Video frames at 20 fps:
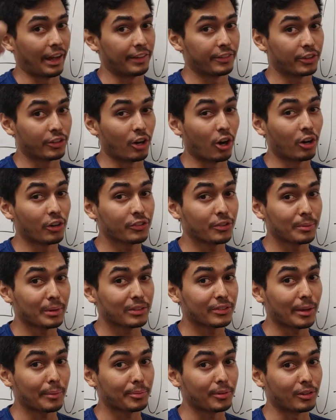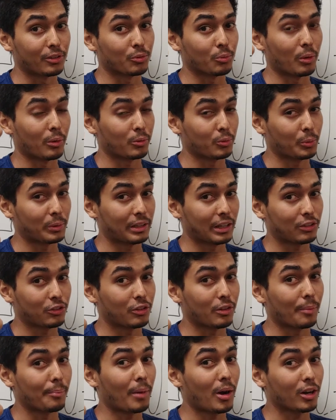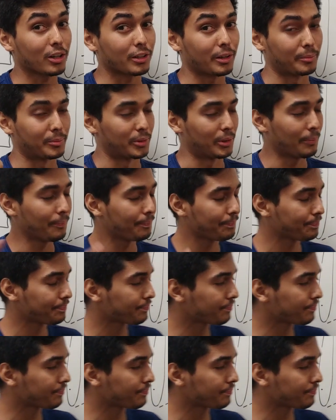and there are some exceptions once we get to the Mach number.